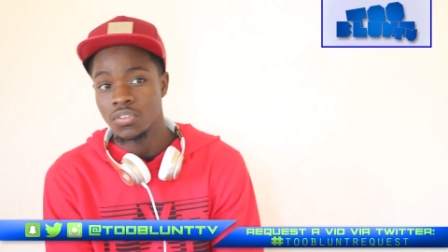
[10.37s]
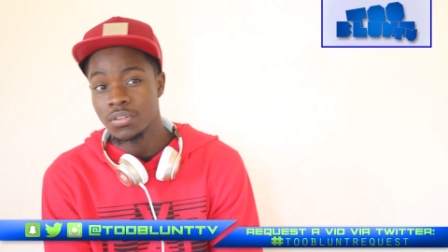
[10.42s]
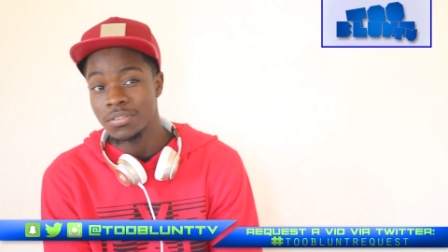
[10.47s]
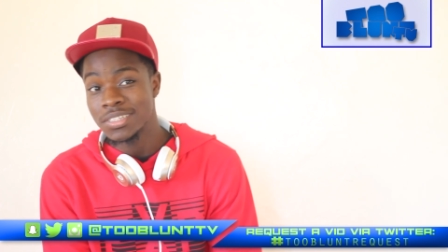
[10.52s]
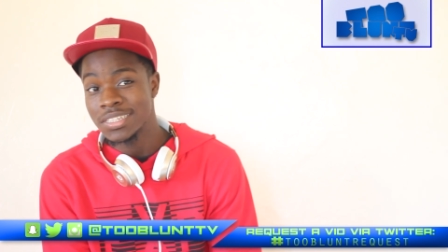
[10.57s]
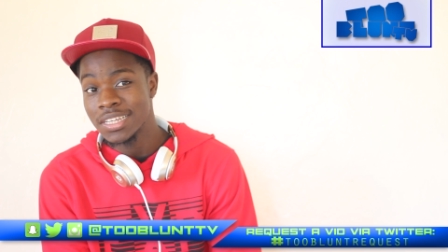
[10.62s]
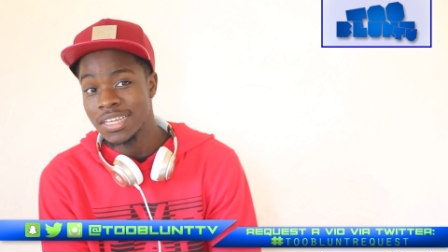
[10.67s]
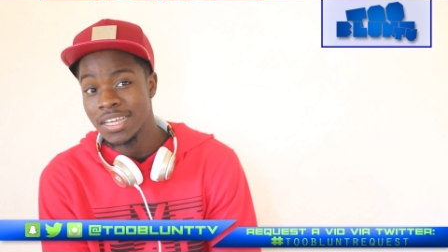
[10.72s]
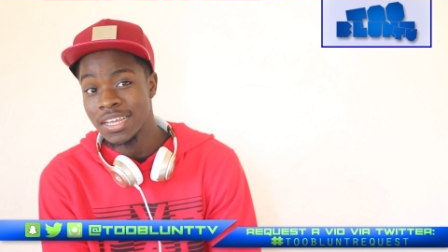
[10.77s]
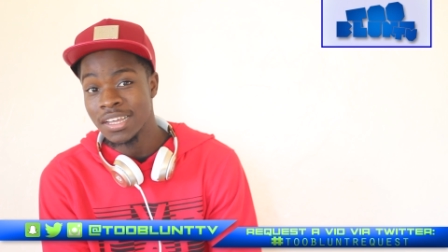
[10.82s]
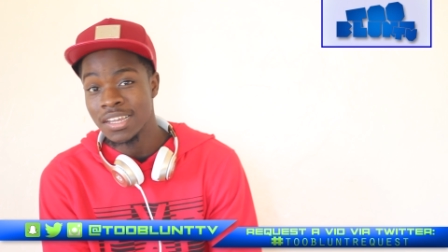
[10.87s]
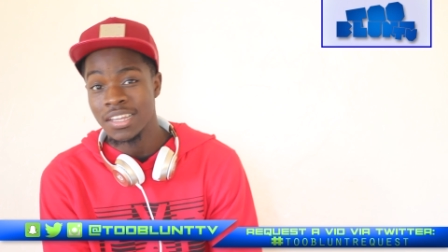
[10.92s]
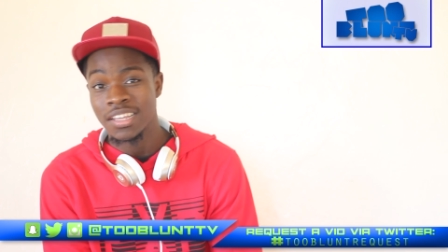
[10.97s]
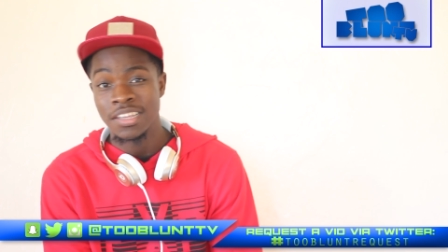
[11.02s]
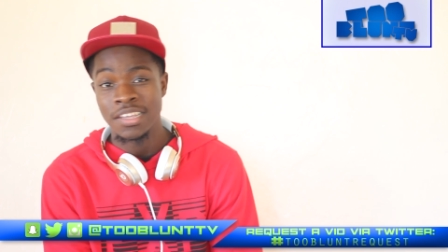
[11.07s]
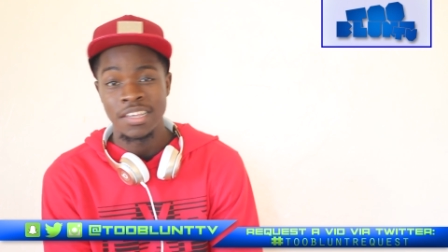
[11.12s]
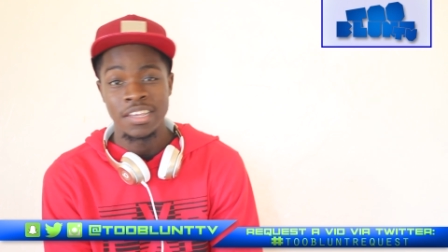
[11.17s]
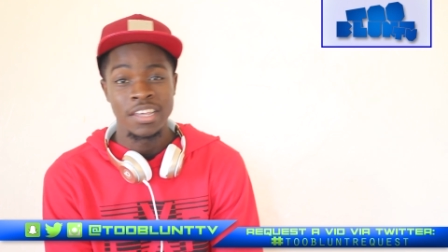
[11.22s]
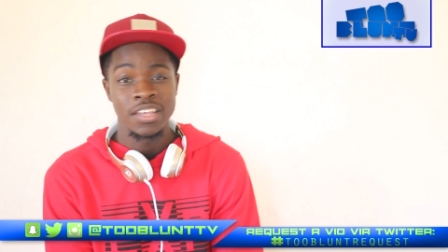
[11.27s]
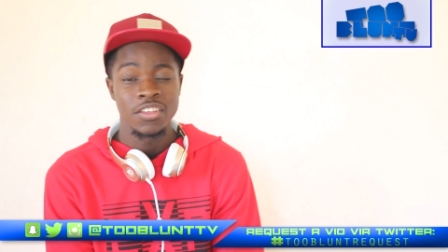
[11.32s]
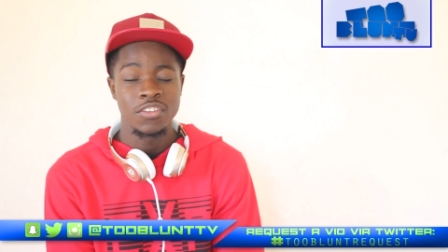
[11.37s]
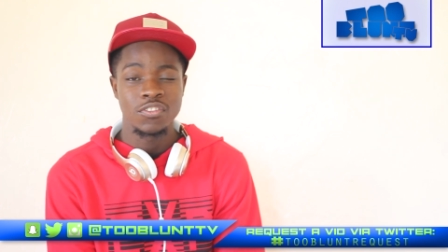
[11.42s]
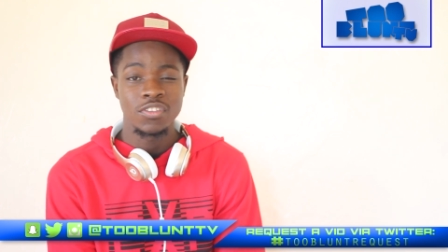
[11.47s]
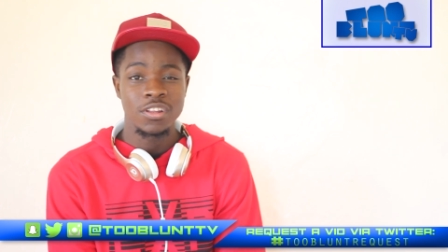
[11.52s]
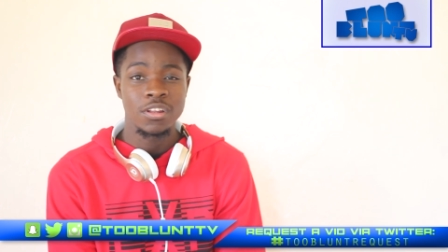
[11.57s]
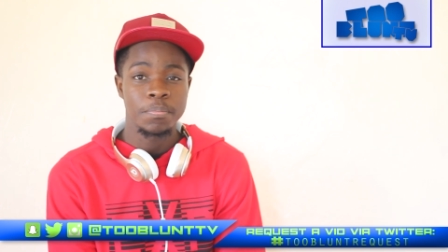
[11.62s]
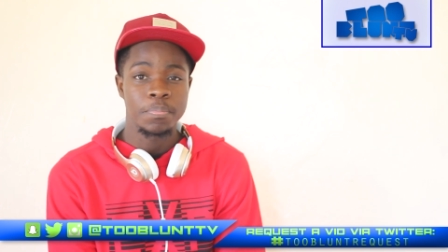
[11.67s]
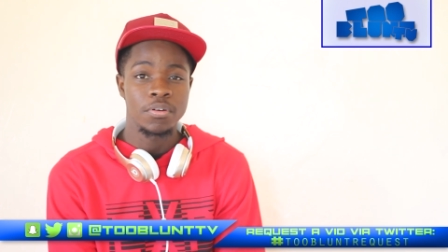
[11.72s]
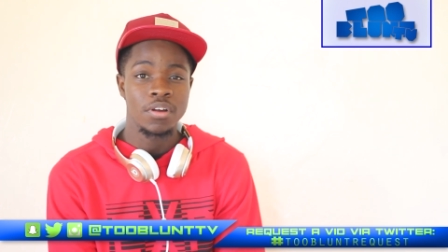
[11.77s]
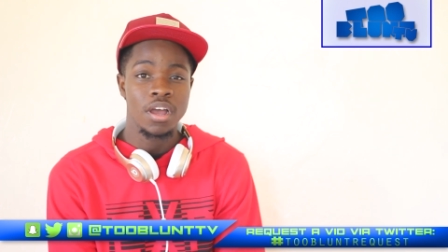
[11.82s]
So yeah,
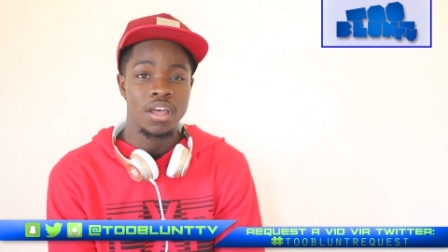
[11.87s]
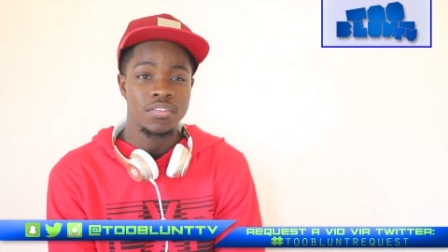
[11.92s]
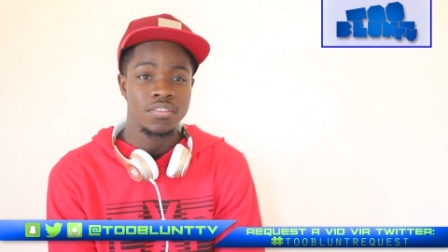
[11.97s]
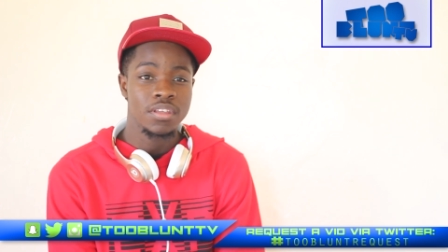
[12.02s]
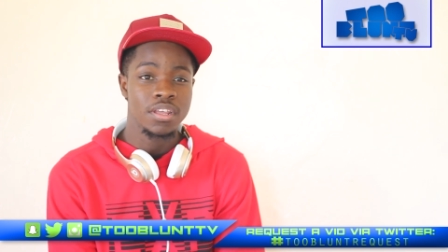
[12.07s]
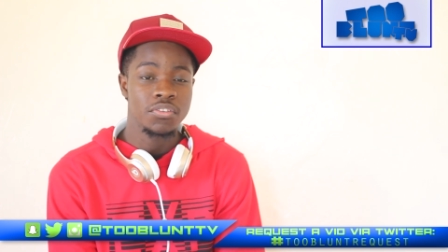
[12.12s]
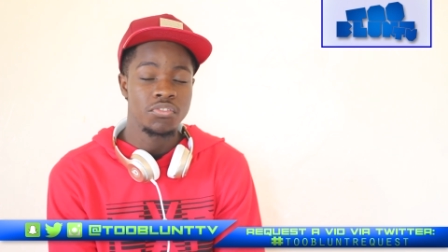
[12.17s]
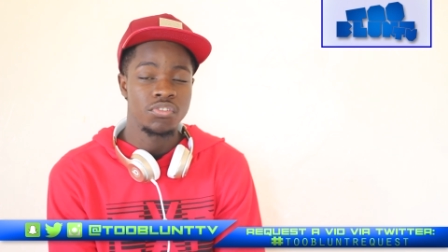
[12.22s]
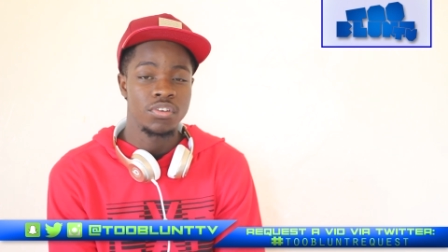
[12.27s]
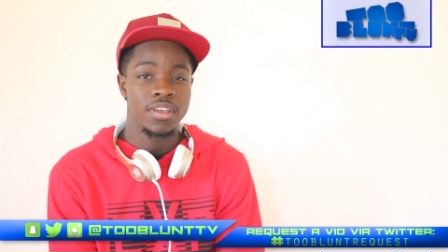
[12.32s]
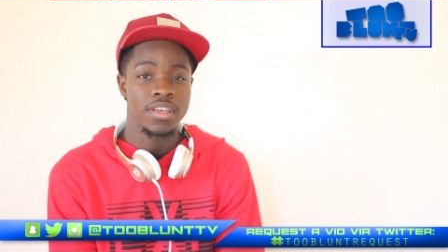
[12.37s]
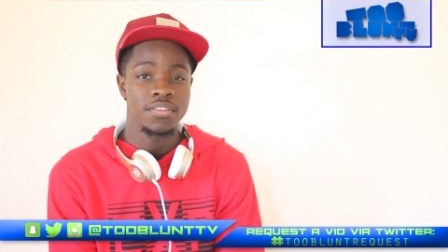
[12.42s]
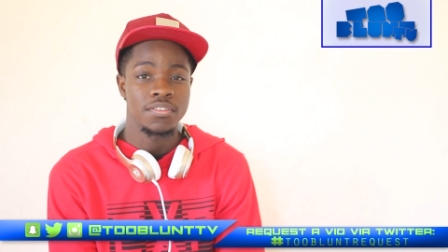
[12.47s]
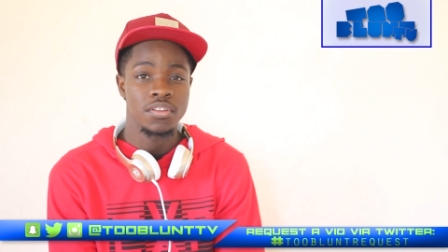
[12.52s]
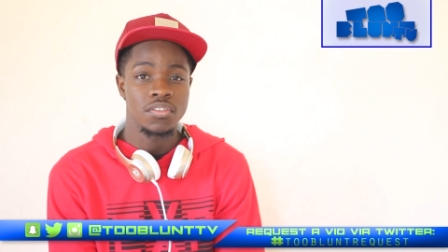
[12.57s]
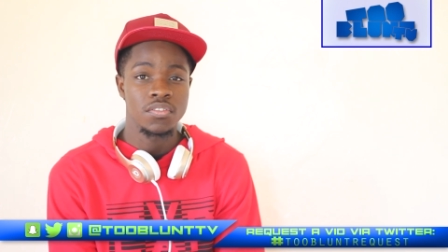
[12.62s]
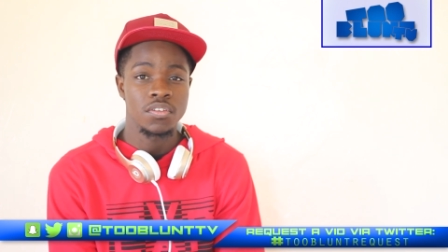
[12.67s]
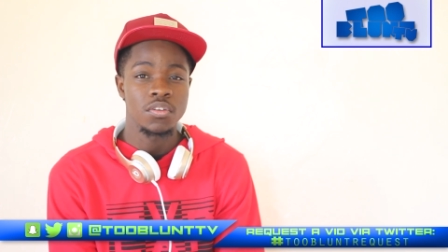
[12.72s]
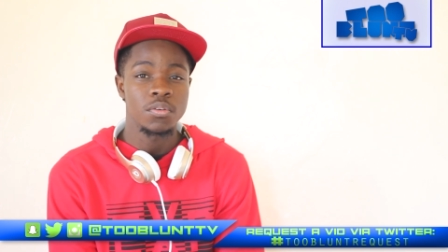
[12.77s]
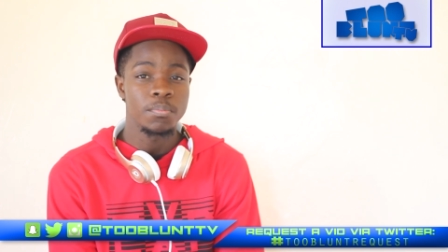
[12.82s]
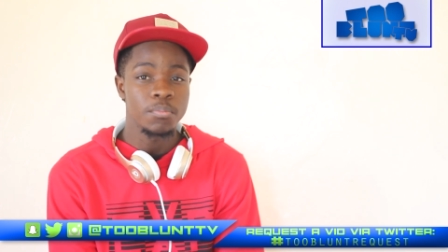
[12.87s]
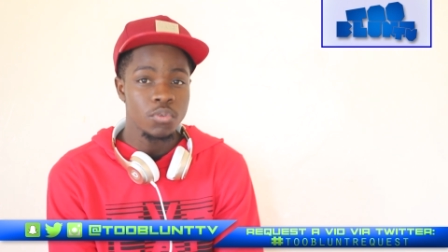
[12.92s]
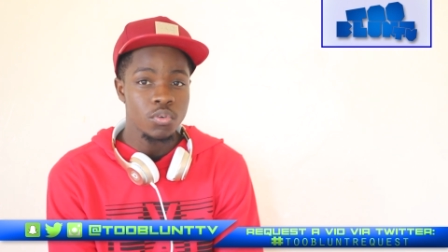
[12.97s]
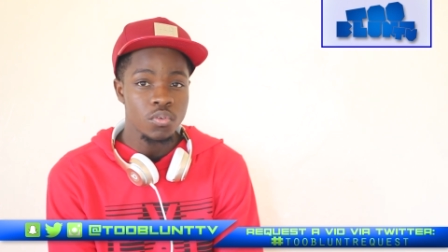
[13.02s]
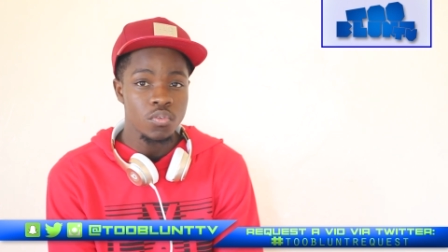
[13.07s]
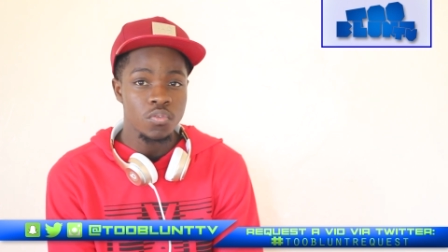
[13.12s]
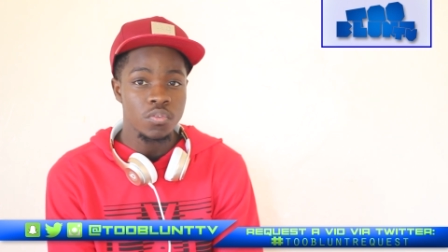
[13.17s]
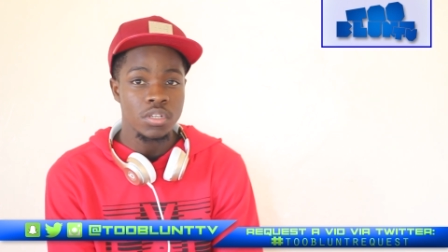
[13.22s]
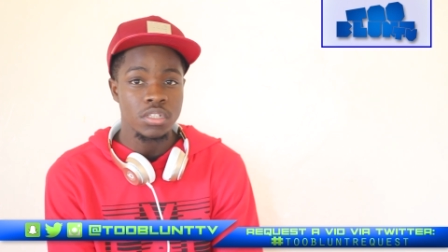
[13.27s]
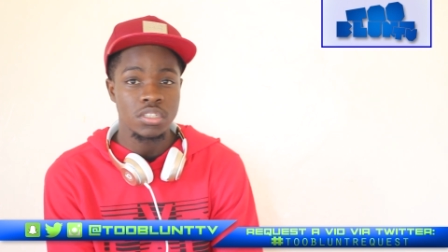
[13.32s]
still a process, transition and
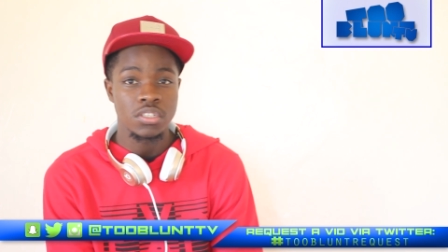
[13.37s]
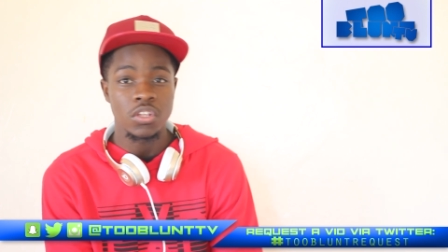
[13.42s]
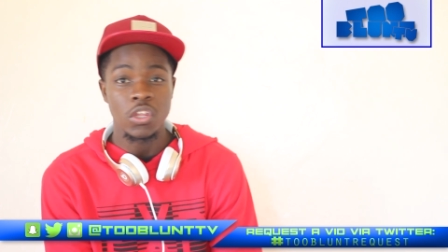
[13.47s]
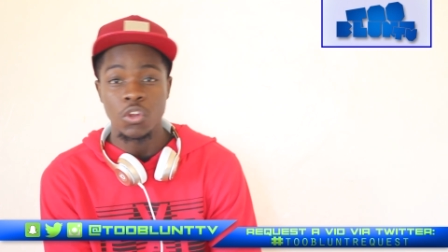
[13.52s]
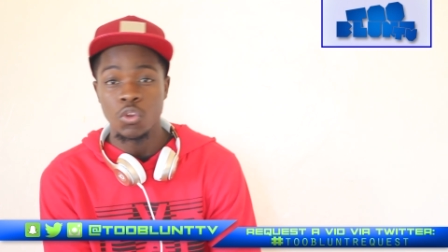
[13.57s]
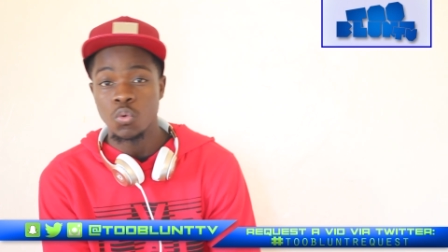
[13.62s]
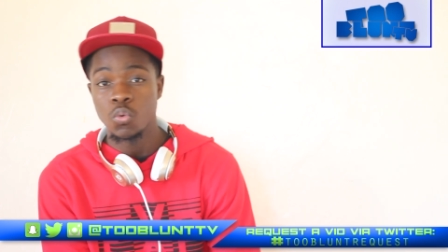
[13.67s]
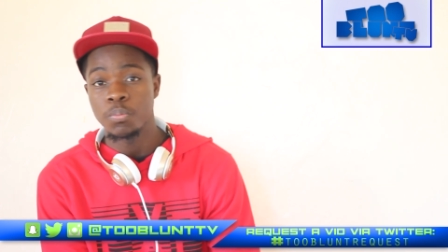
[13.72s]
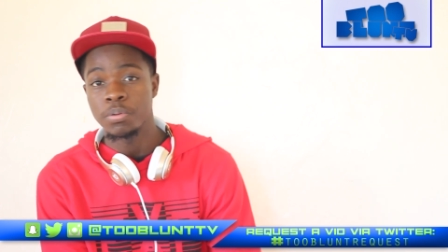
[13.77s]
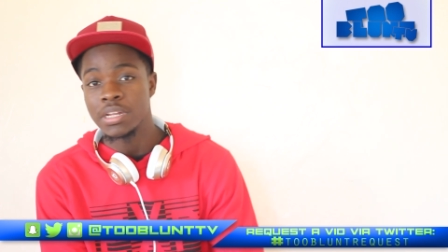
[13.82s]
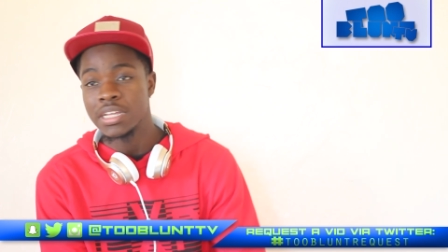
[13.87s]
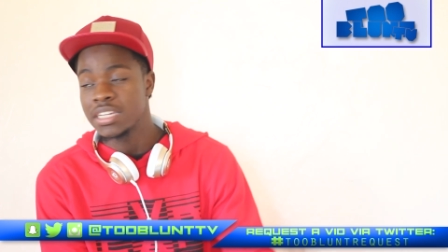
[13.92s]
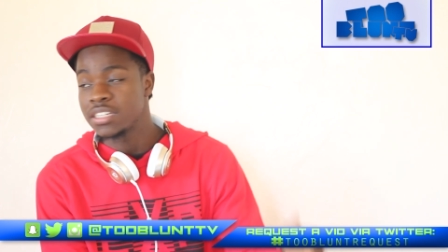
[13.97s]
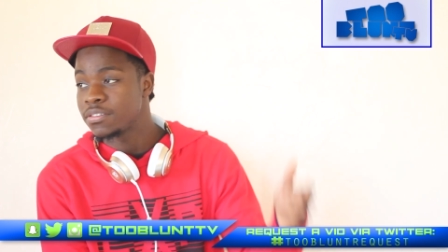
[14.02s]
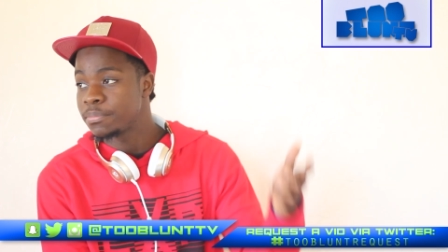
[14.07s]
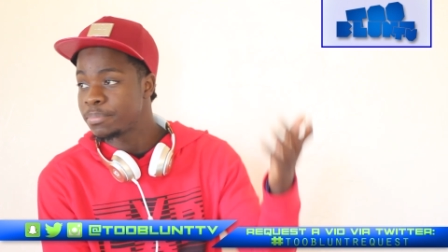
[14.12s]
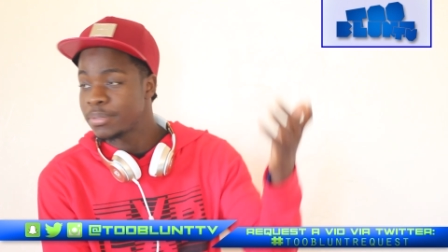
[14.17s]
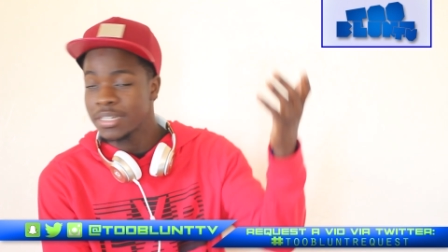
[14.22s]
moving to a new place.